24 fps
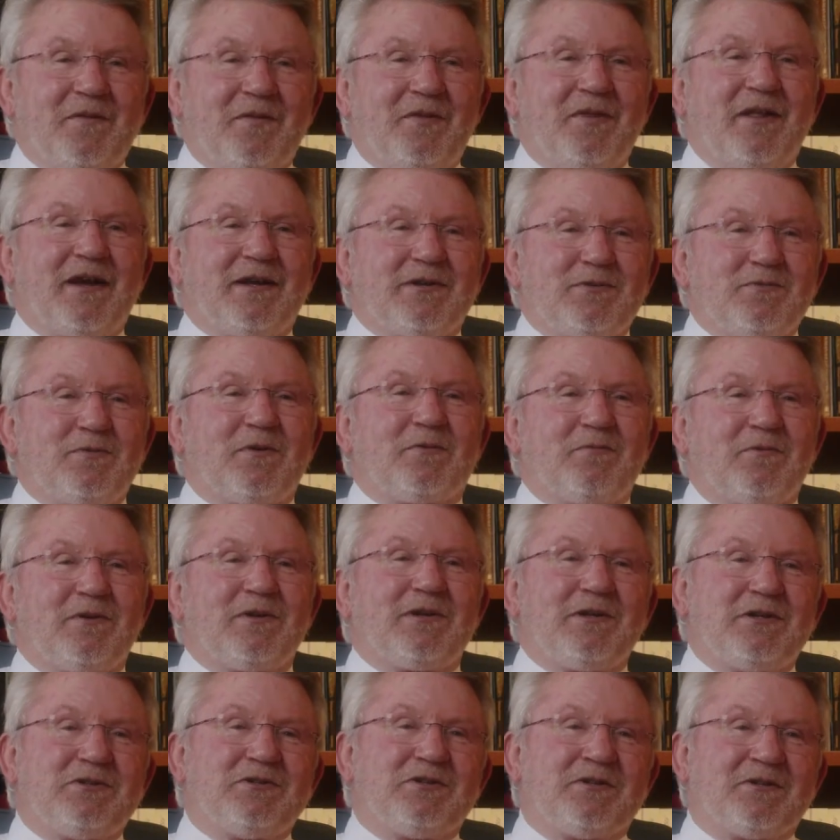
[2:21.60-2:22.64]
that's what
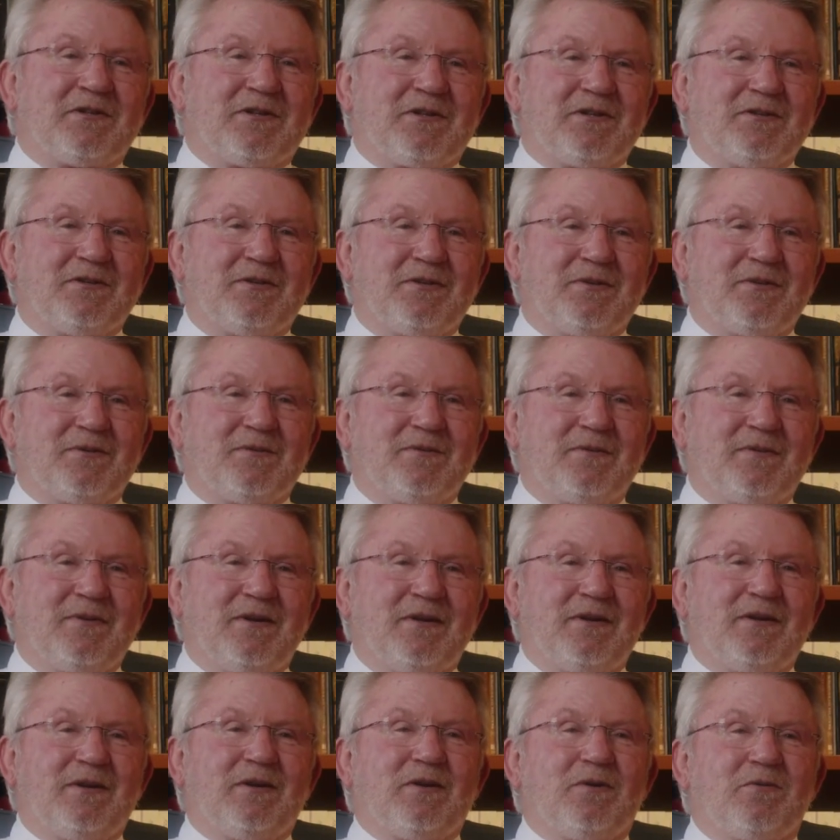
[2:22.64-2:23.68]
religion can do.
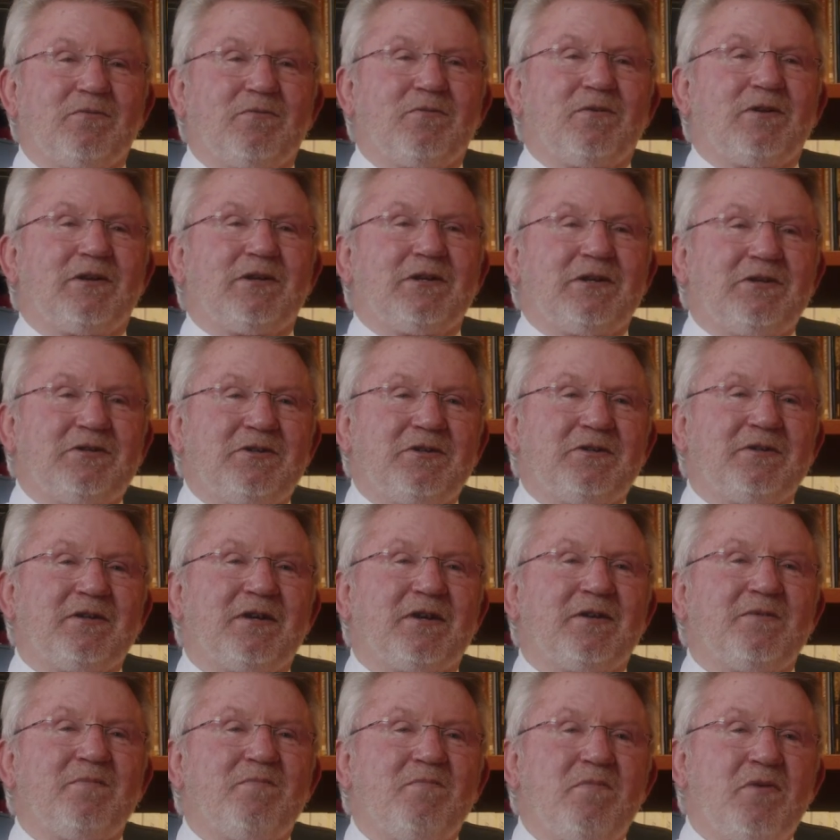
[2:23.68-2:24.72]
Religion
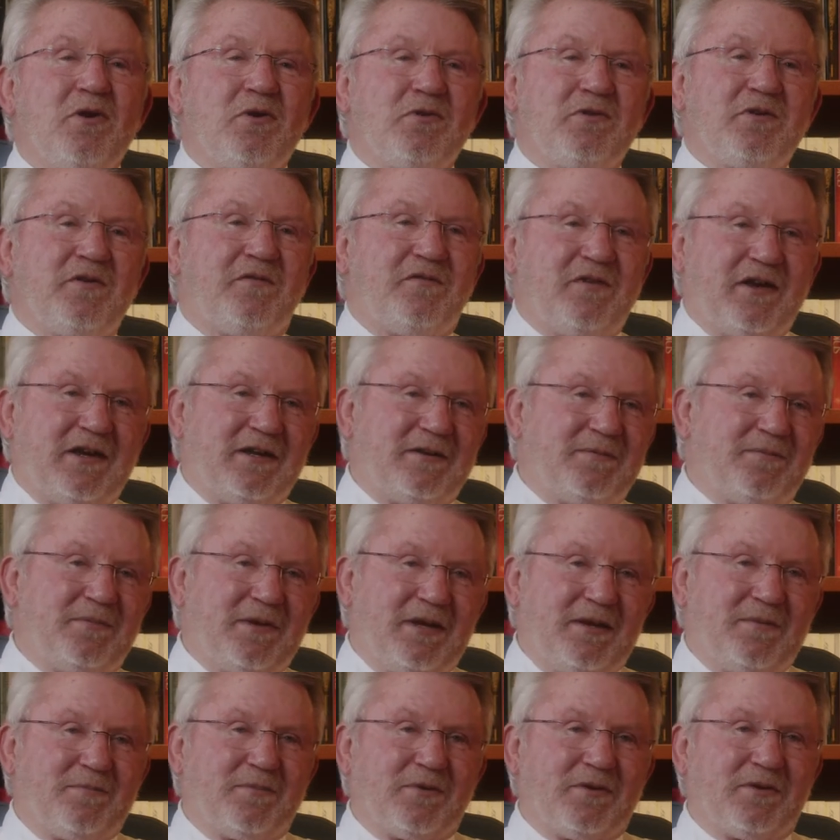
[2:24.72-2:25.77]
can motivate
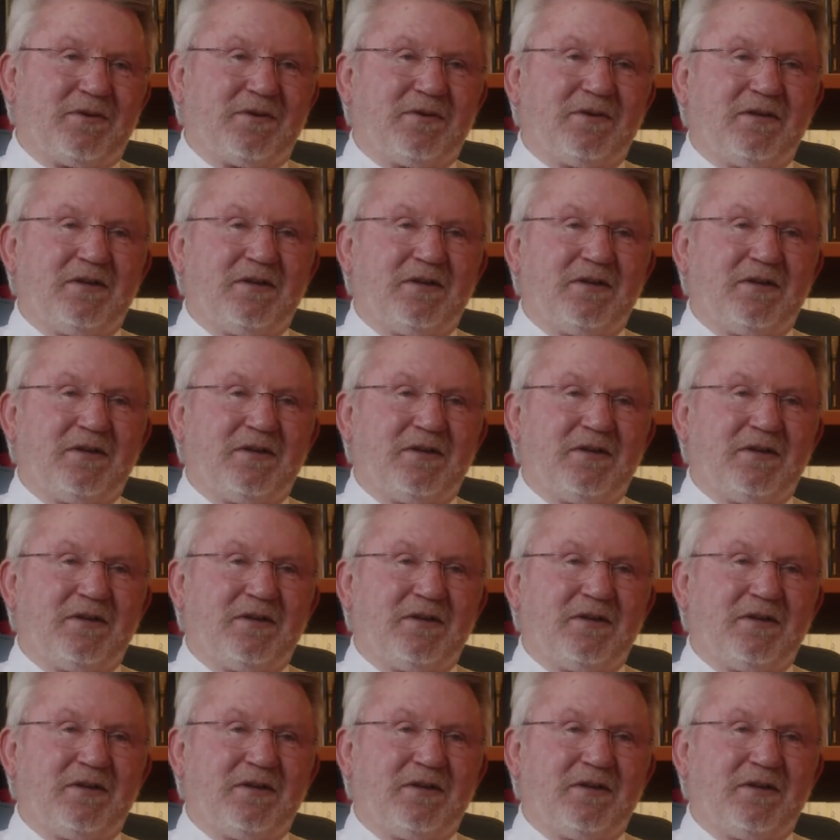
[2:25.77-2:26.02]
people